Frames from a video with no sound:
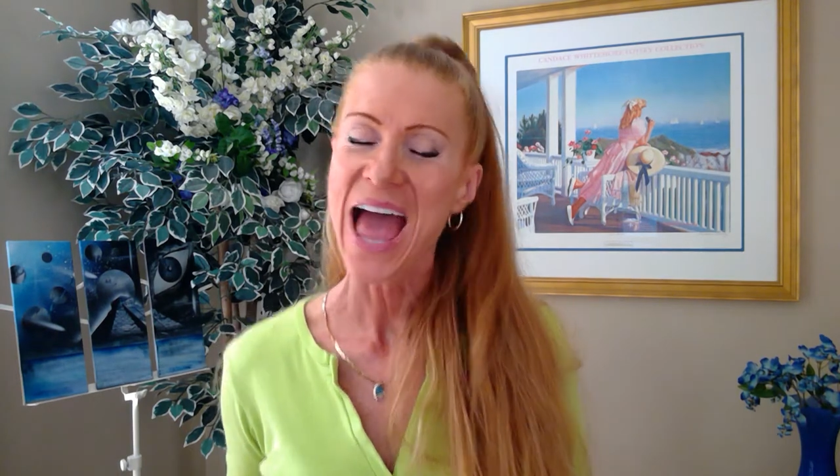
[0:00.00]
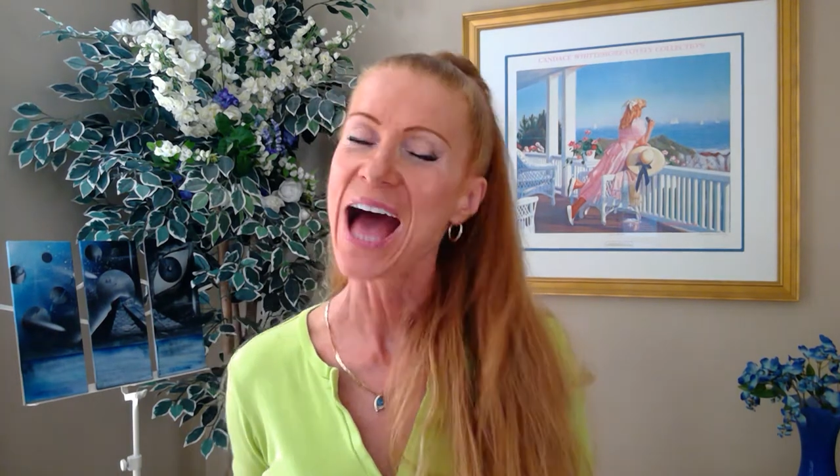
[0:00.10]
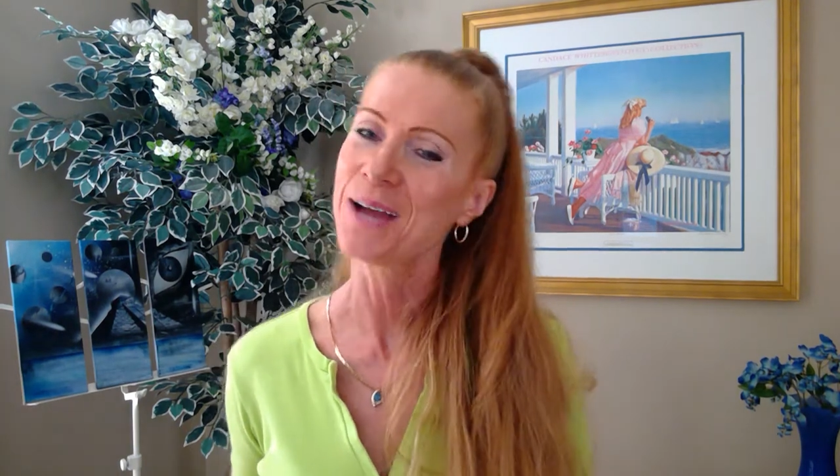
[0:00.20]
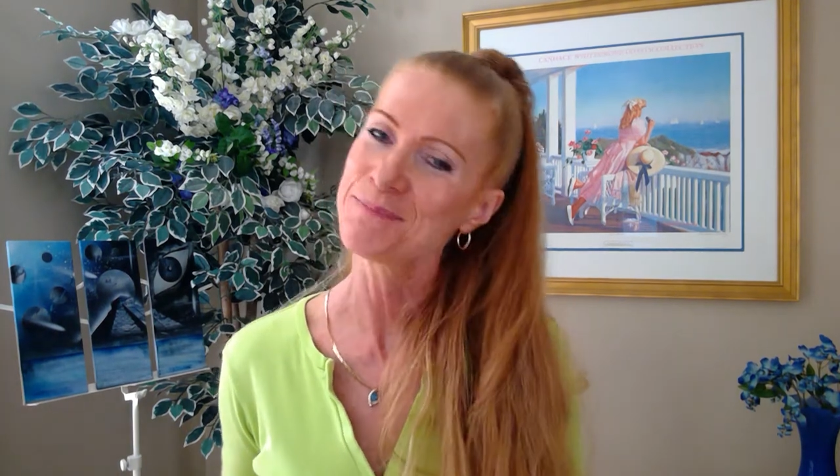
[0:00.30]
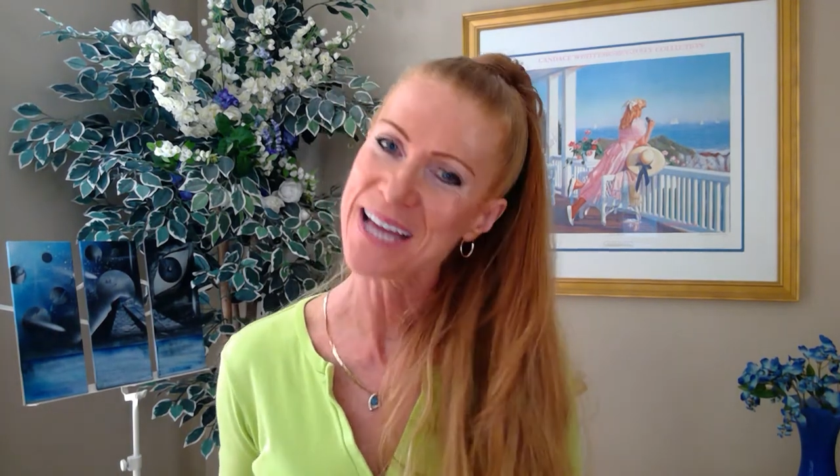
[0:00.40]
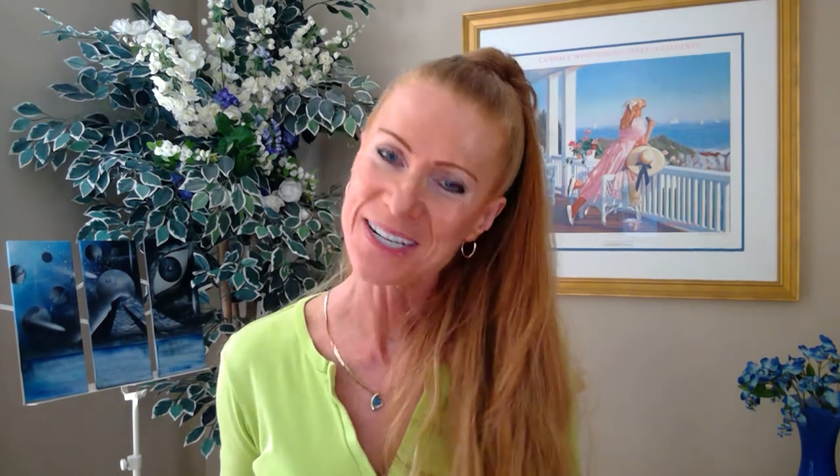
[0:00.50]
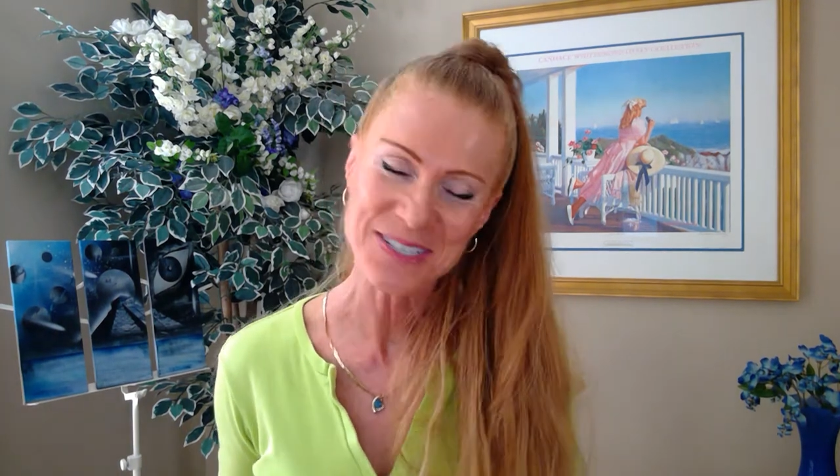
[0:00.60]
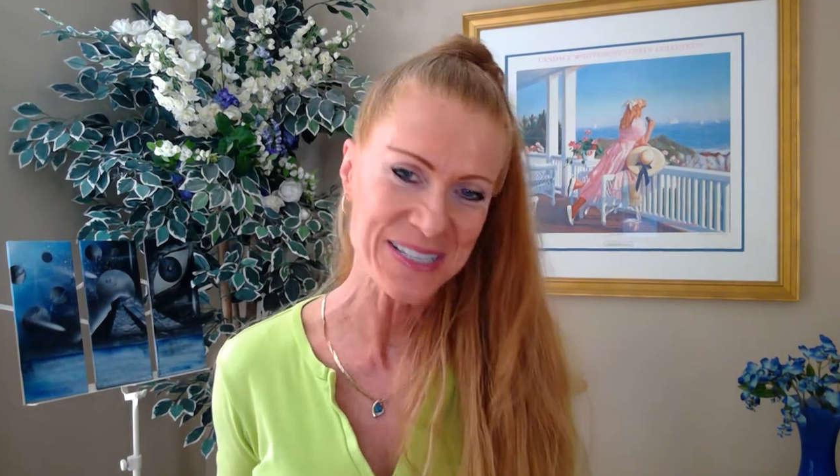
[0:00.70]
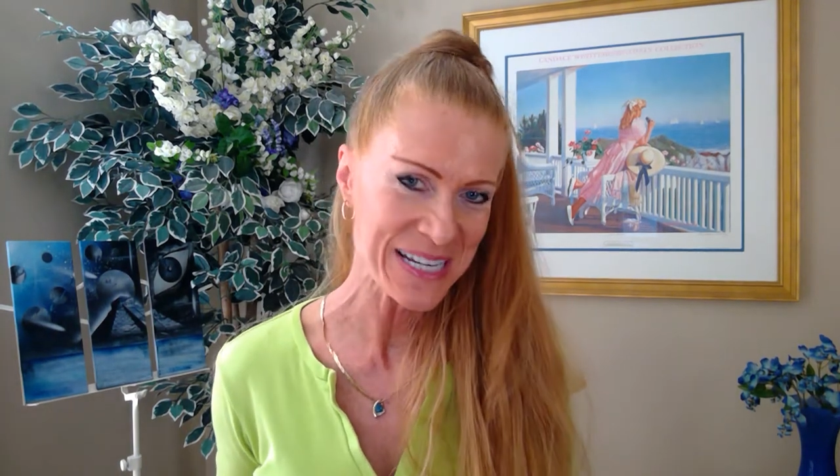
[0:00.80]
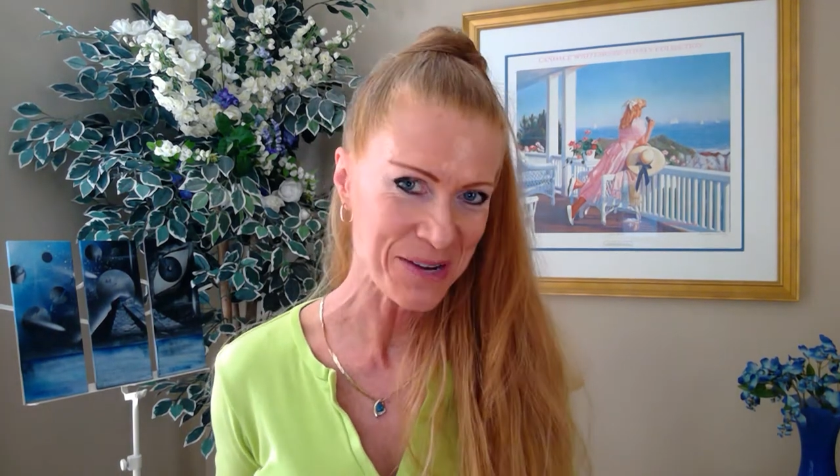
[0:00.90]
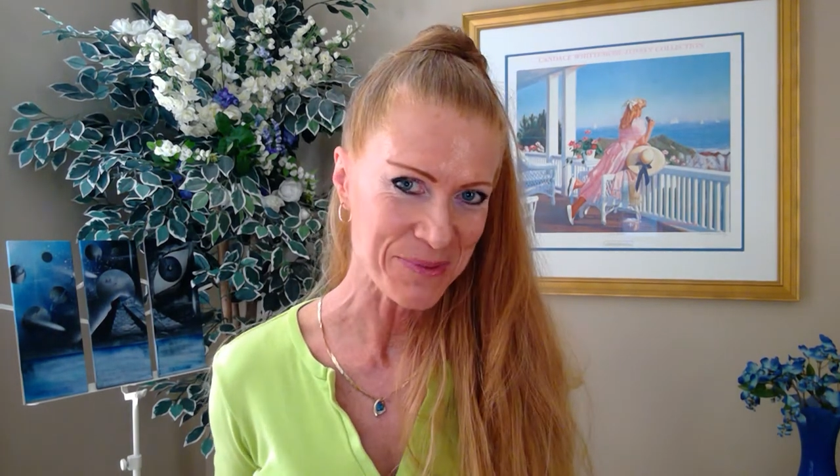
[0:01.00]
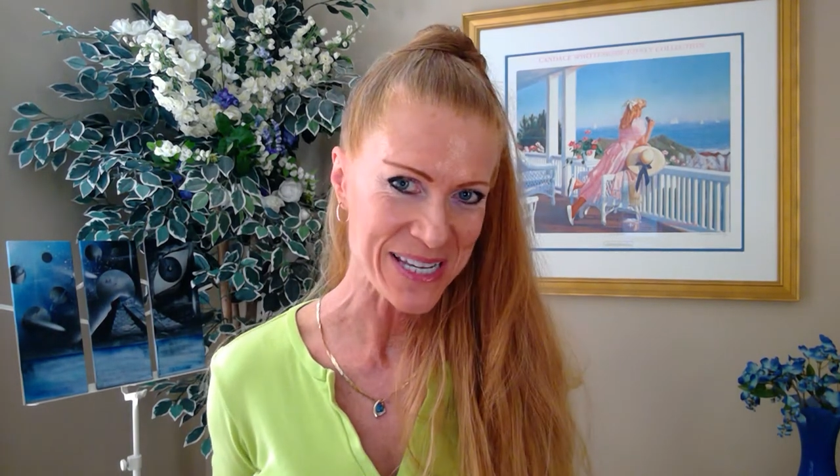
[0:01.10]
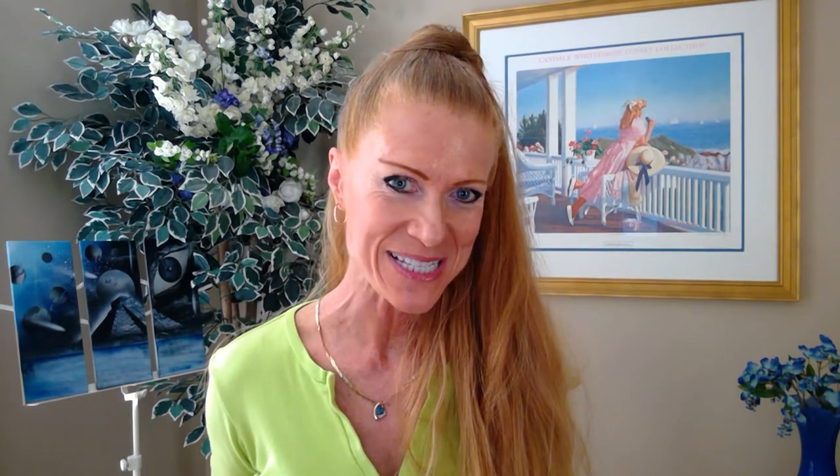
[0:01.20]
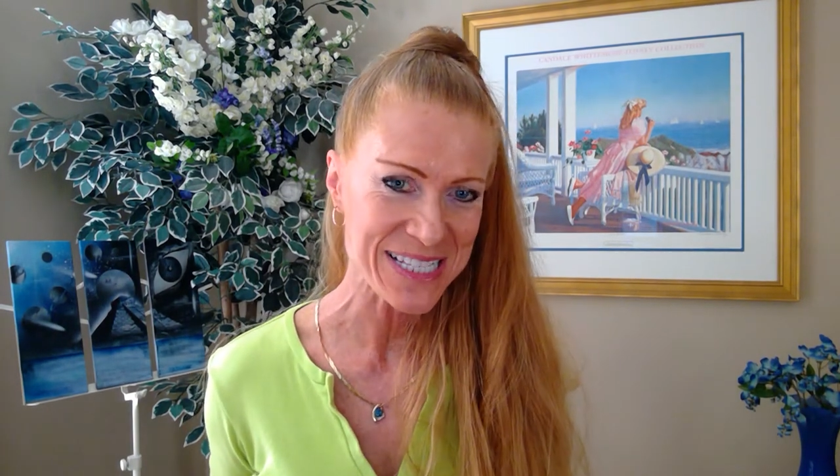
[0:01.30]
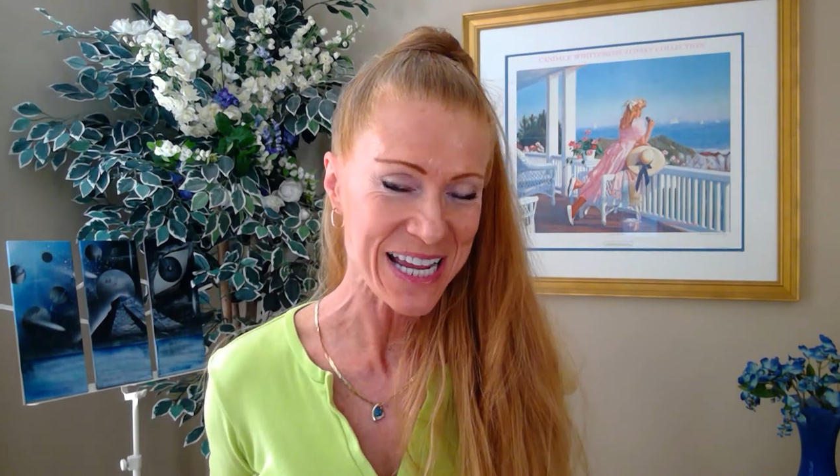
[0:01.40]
I'm Dr. Lynette Wiest,